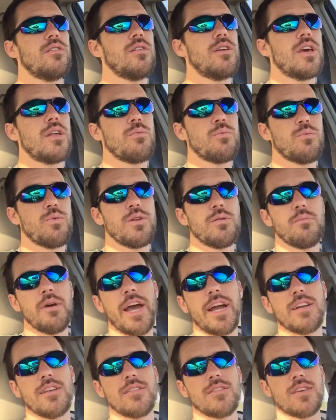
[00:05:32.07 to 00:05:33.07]
and when
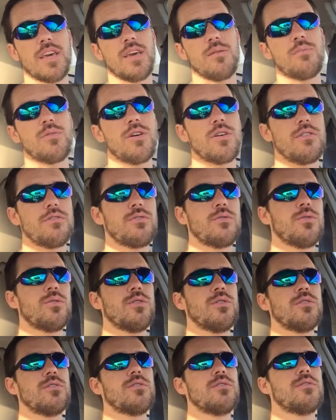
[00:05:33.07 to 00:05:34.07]
Magnus came on, of
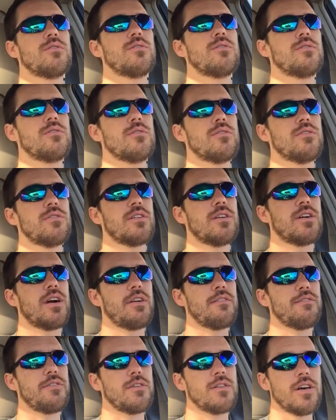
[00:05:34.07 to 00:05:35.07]
course,
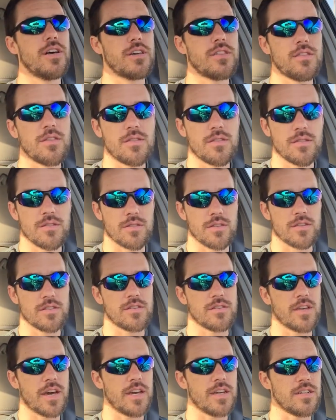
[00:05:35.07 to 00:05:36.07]
I feel like the
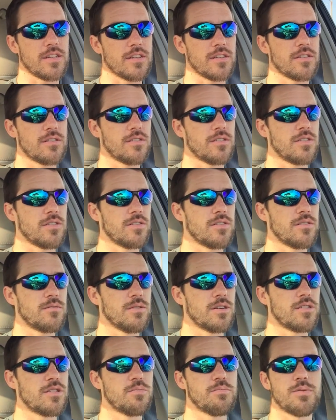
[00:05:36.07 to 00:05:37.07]
site just
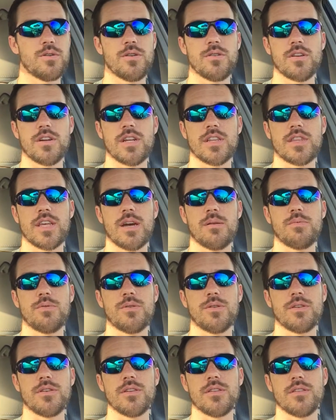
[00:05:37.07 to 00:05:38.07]
exploded at that
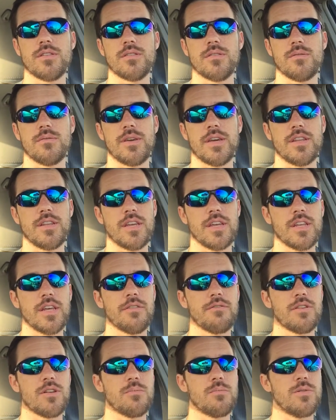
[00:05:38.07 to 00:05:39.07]
point.
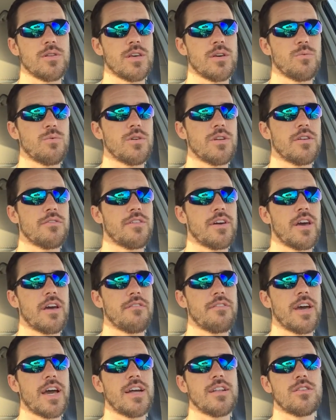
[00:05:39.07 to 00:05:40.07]
Inevitably, it would
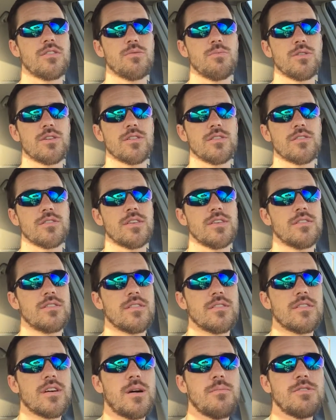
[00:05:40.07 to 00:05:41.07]
have had to, because he's
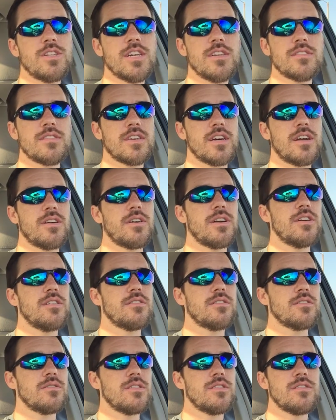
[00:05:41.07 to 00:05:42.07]
the top chess guy, right?
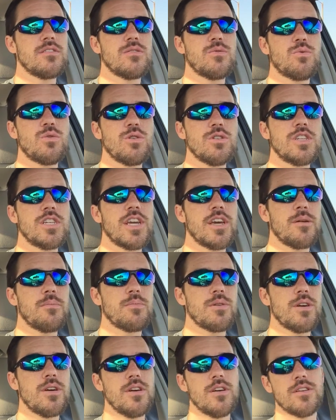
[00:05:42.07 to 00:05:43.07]
He's the world
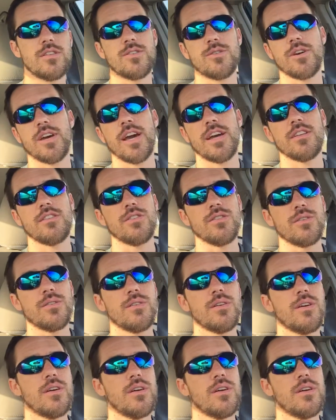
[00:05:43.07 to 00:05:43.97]
champ, so it had to.